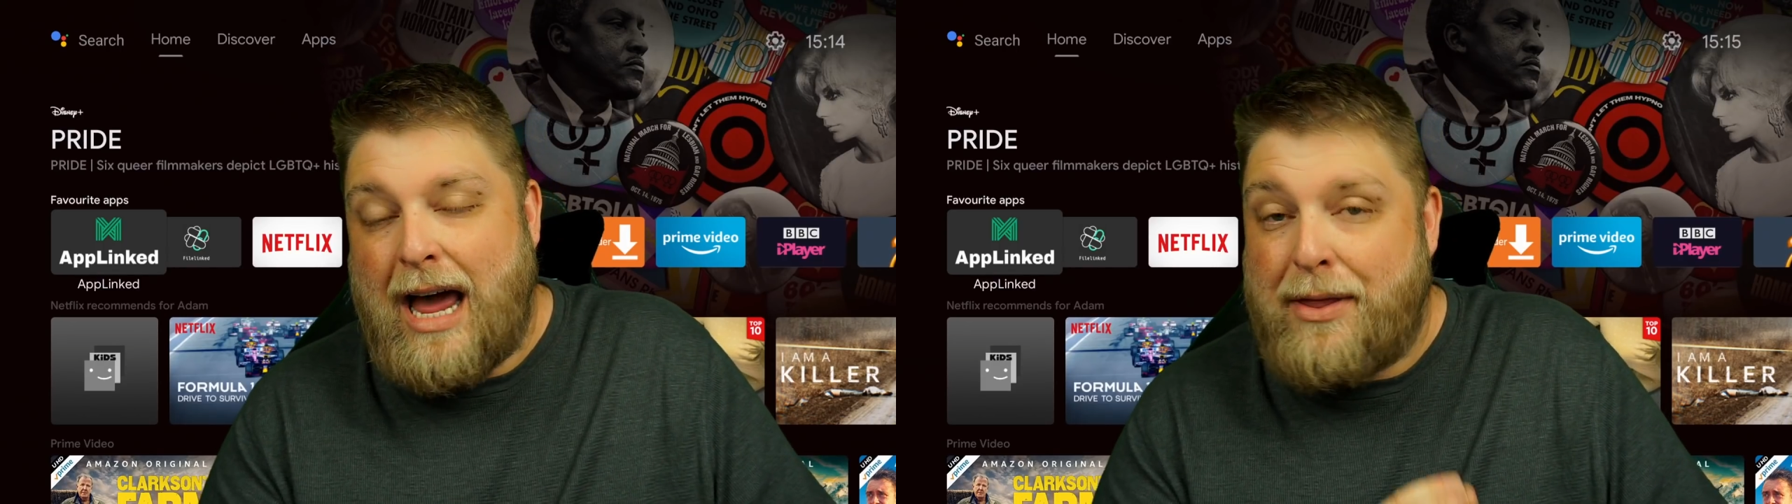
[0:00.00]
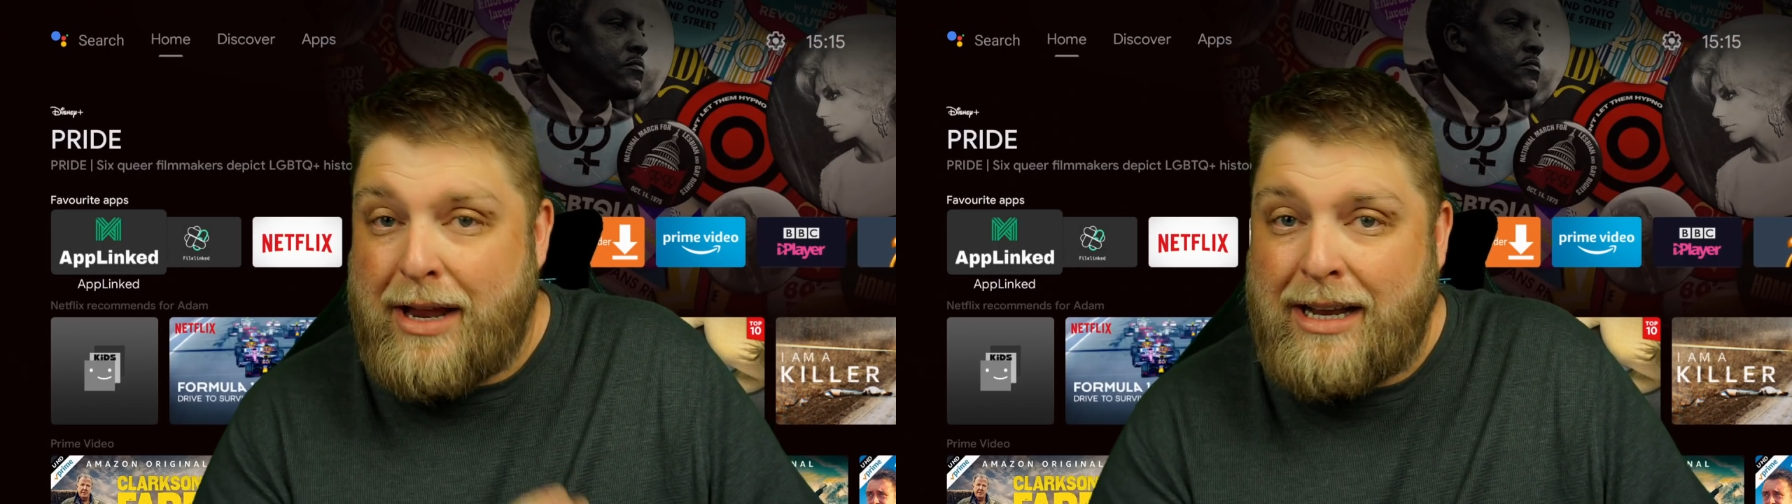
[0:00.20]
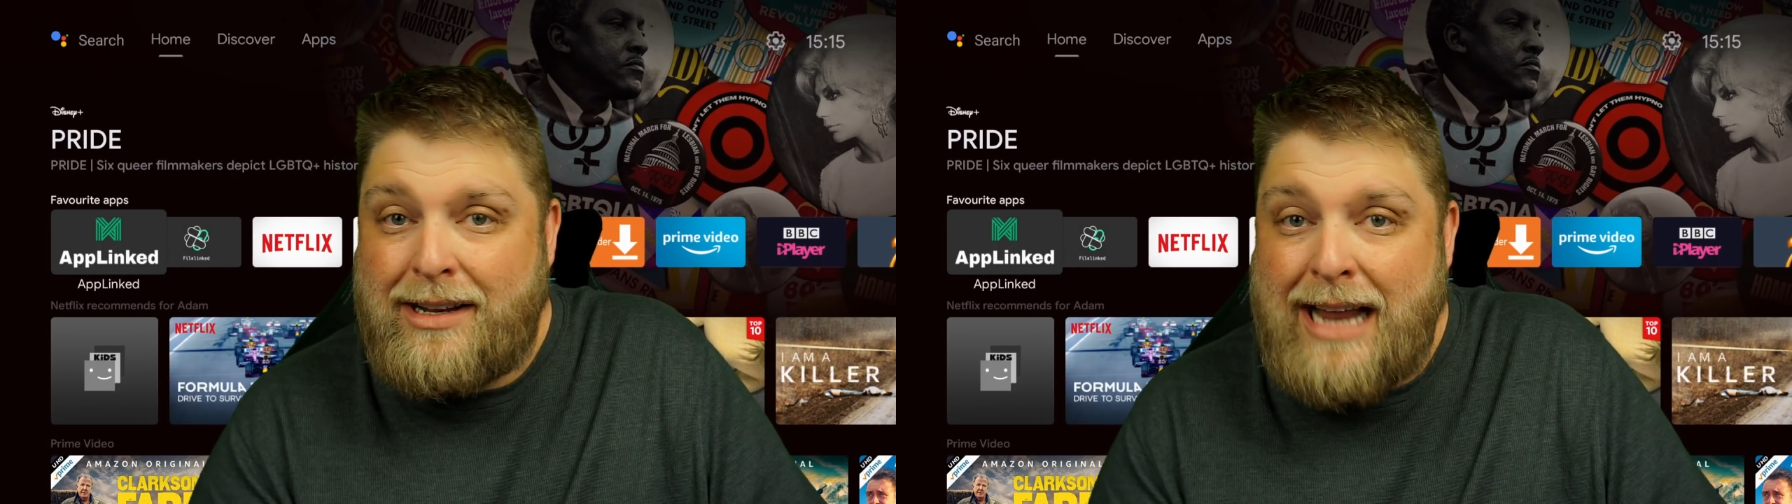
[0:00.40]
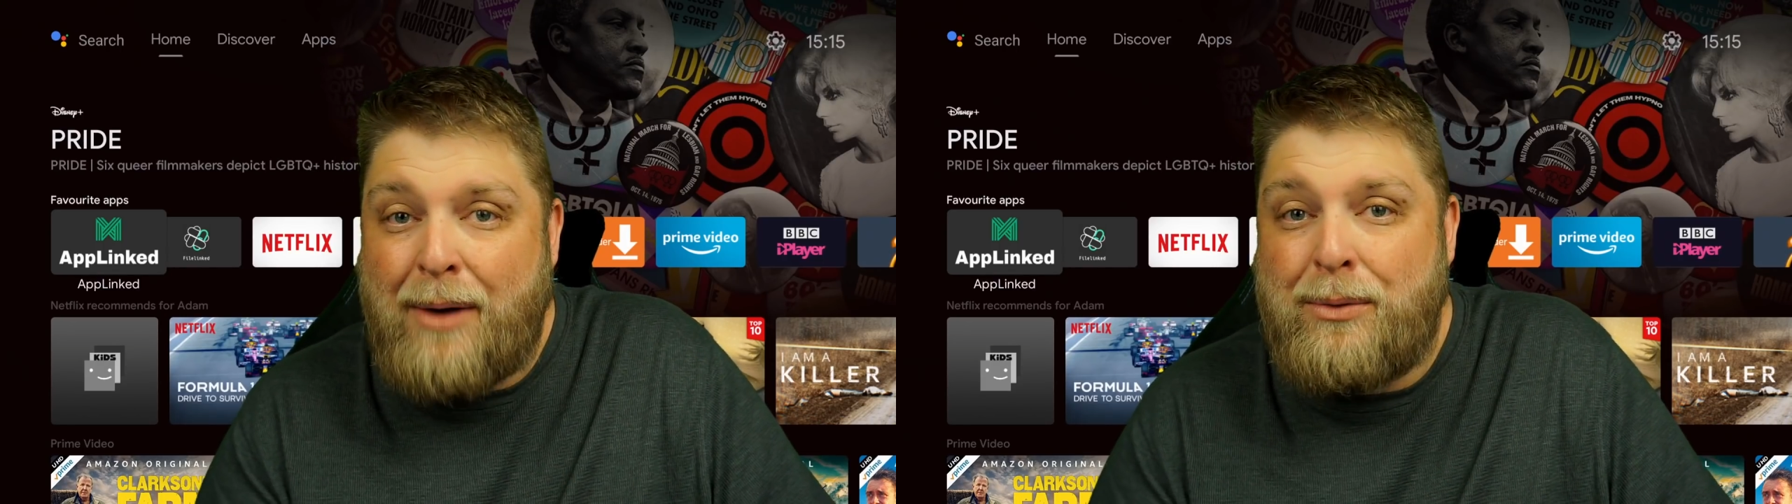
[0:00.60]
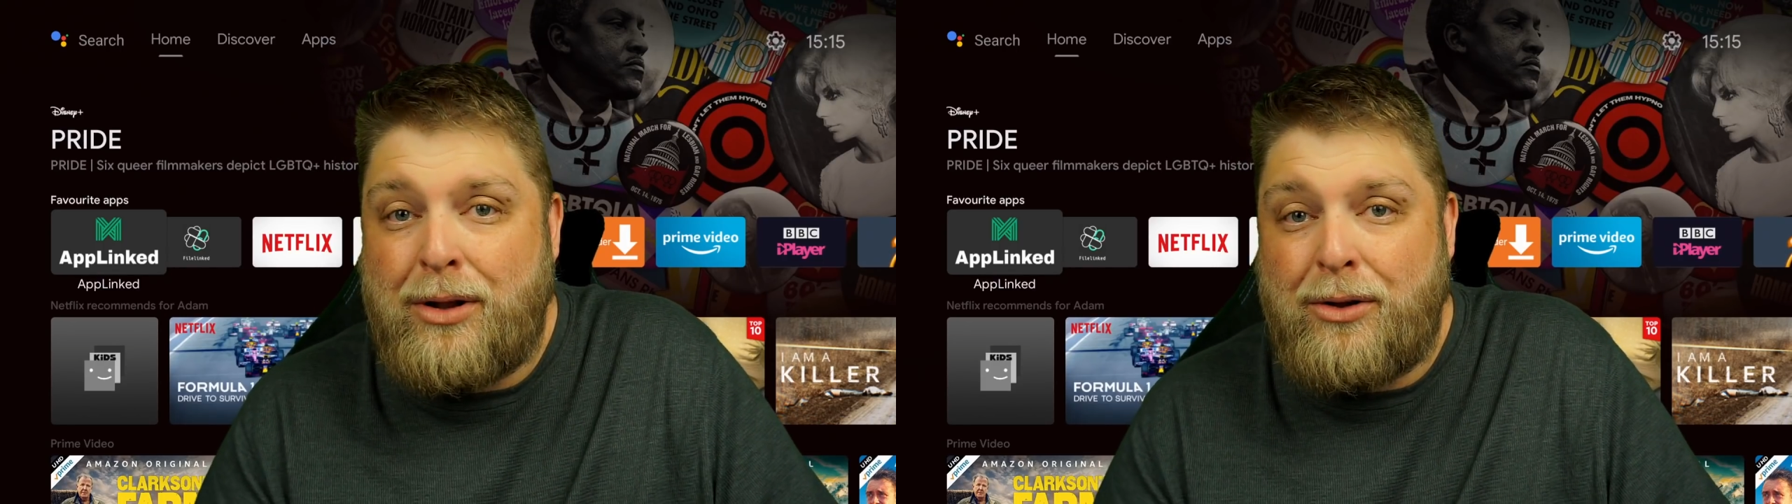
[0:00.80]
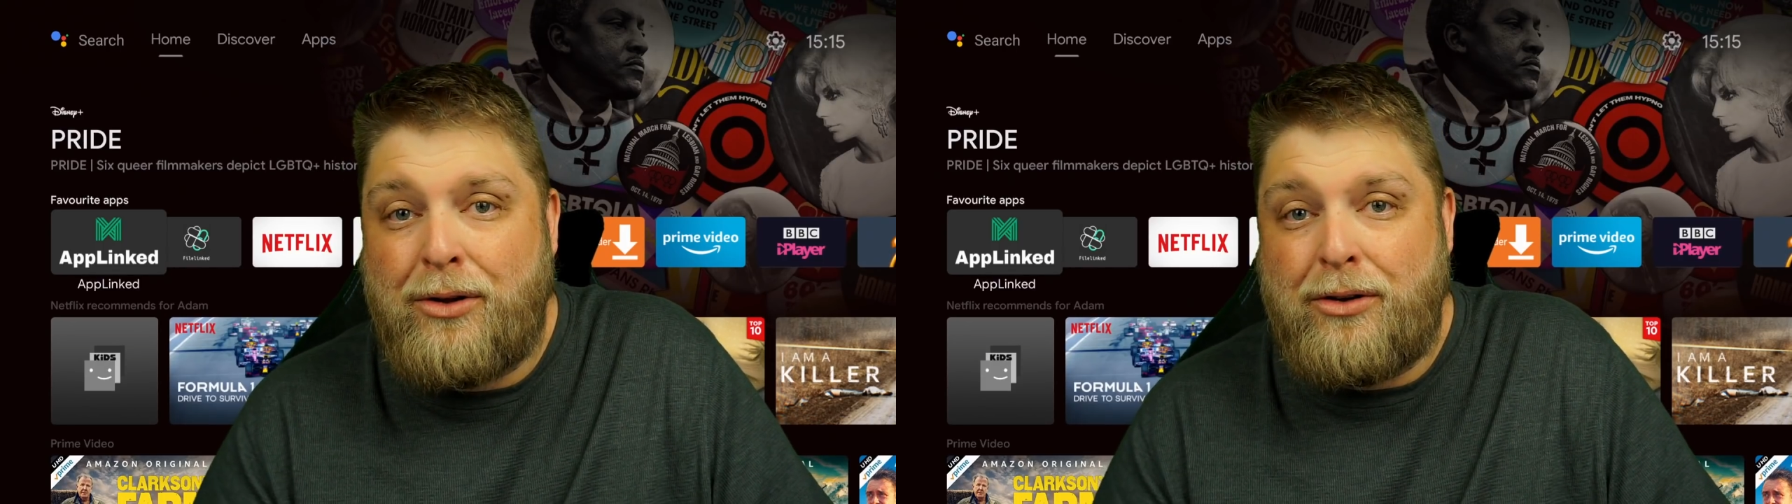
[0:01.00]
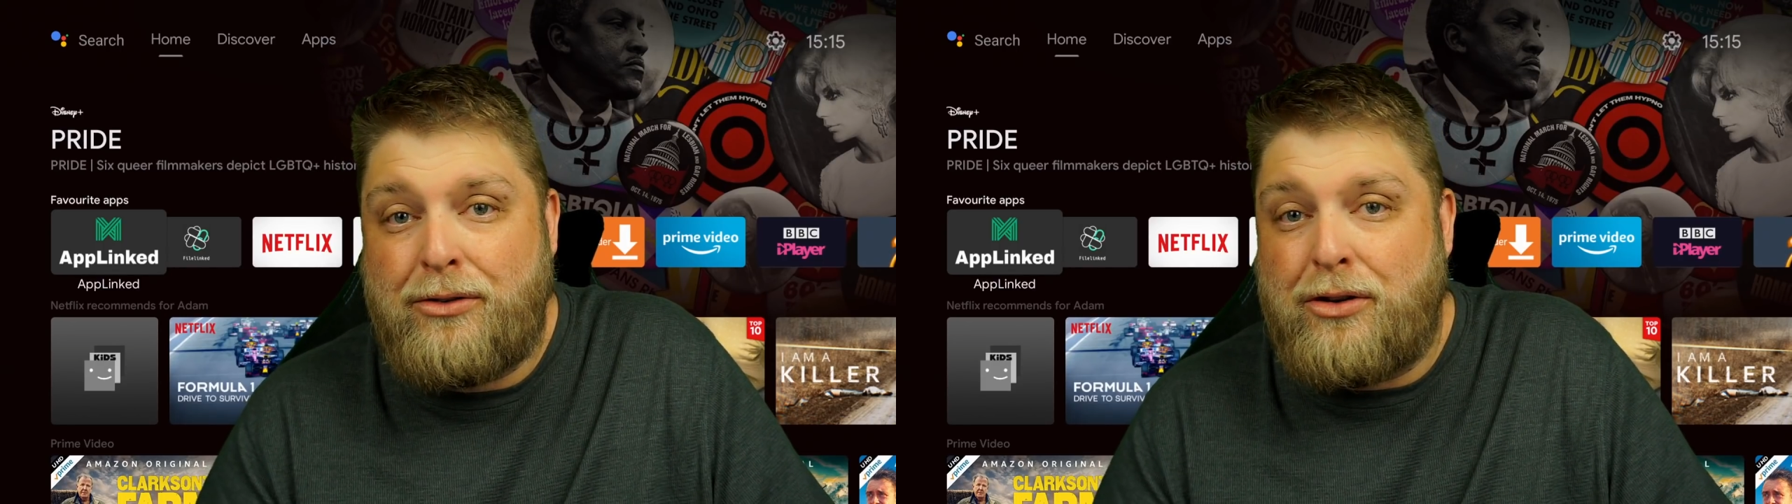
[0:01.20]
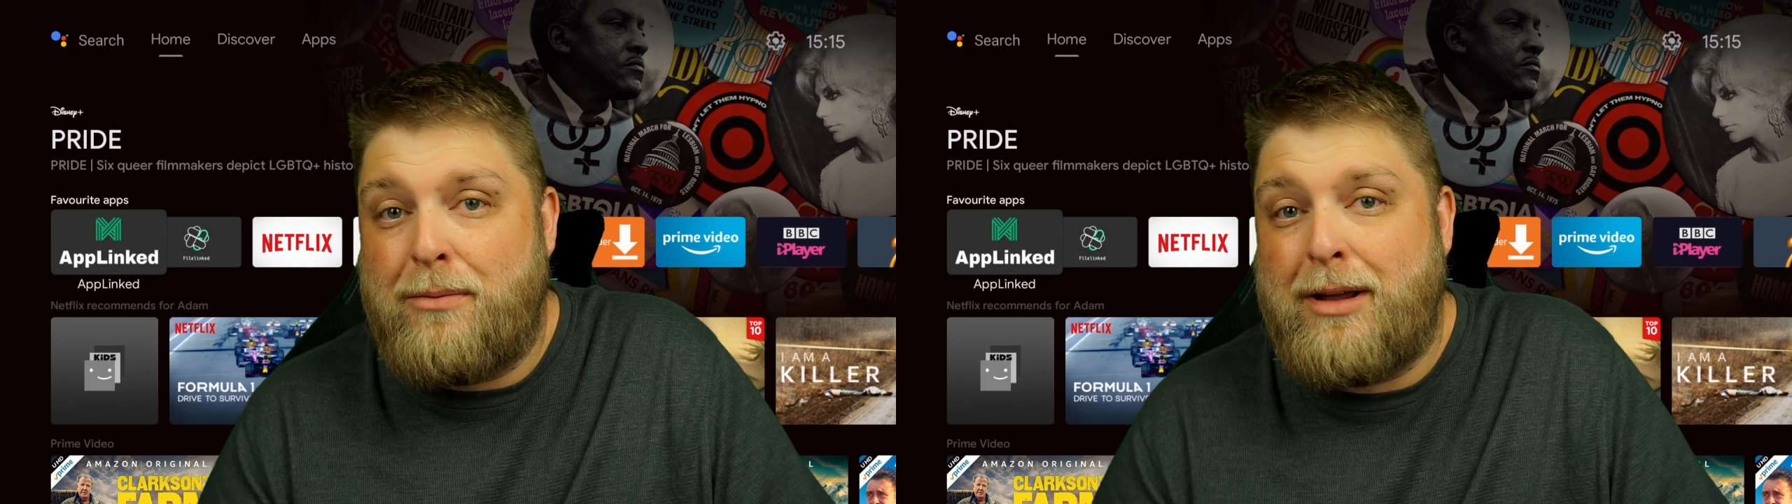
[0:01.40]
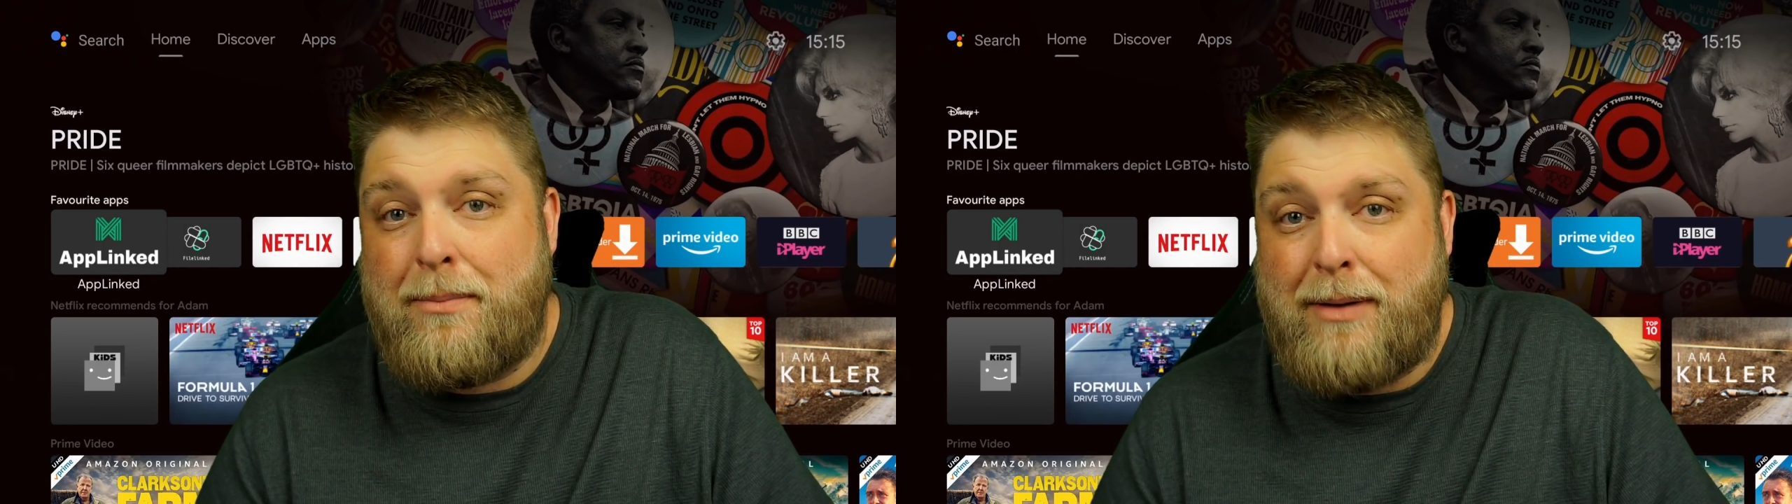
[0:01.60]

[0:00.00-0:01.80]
I think download is going to be the